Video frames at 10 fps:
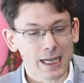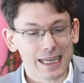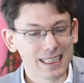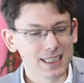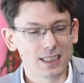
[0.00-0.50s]

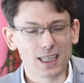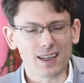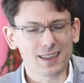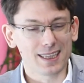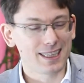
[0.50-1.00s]
It is
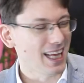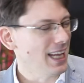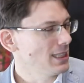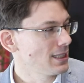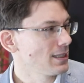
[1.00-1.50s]
not
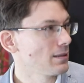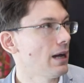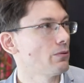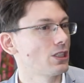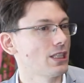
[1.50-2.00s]
that,
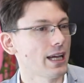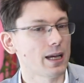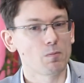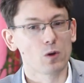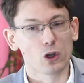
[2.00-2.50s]
I would
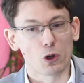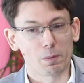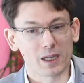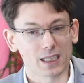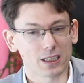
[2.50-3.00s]
say,
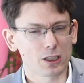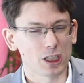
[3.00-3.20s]
complicated.